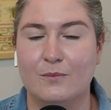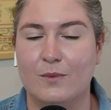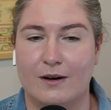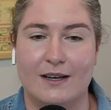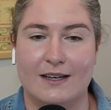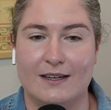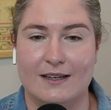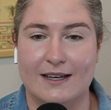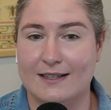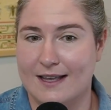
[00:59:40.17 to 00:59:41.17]
Well,
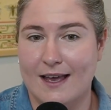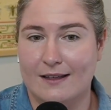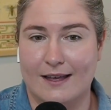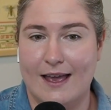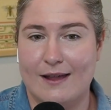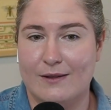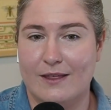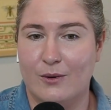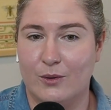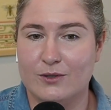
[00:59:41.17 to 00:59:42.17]
exactly. And
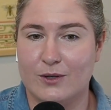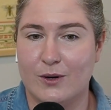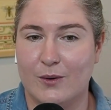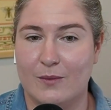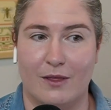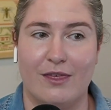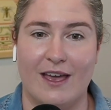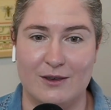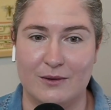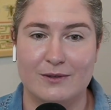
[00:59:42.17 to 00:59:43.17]
then also, well,
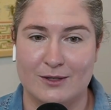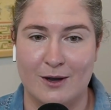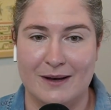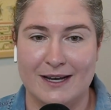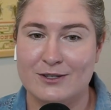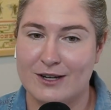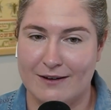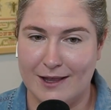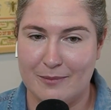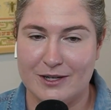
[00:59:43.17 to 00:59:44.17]
thank you so much.
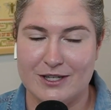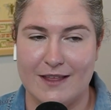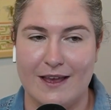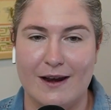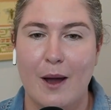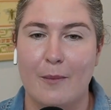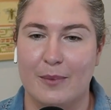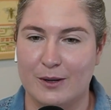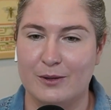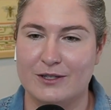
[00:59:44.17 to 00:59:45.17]
I really appreciate that.
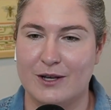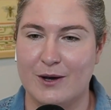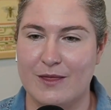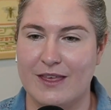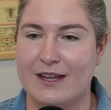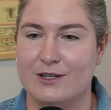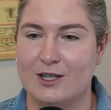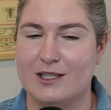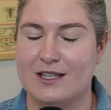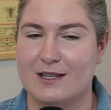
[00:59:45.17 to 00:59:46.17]
But also that
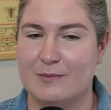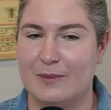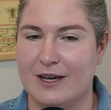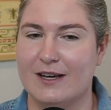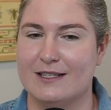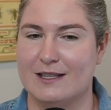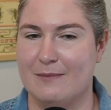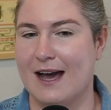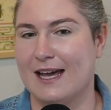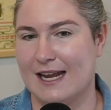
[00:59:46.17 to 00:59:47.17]
just because the
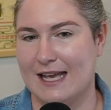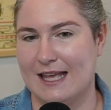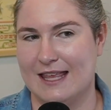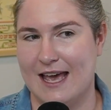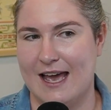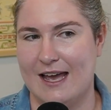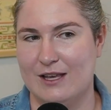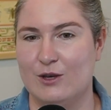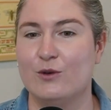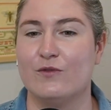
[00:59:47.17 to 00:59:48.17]
marketing
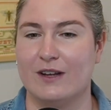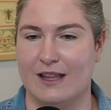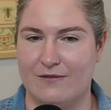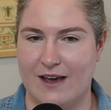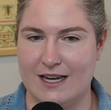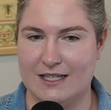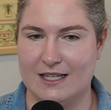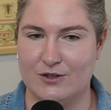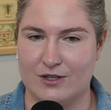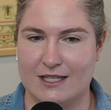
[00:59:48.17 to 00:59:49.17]
that you really find
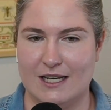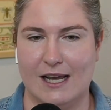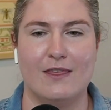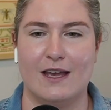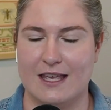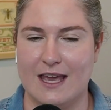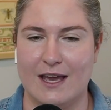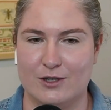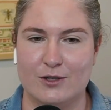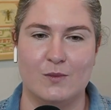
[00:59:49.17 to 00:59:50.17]
interesting and that
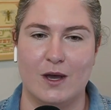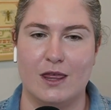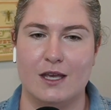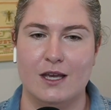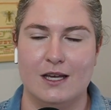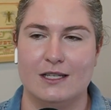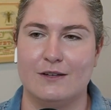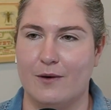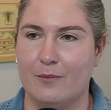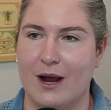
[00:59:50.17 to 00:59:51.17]
engages with
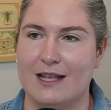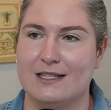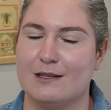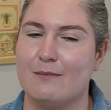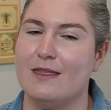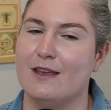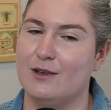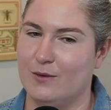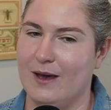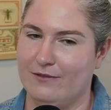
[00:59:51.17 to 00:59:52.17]
different brands doesn't mean
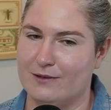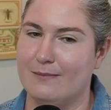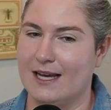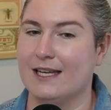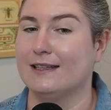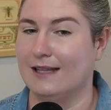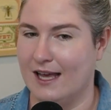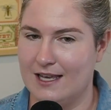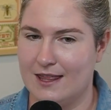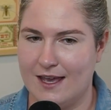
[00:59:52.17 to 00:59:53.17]
that you have to market
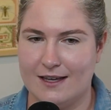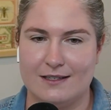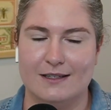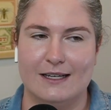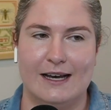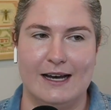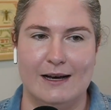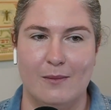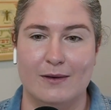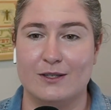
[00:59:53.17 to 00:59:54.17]
like that.
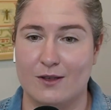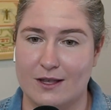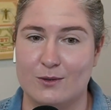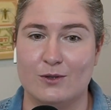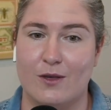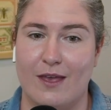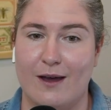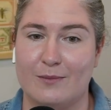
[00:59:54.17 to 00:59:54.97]
So there's also that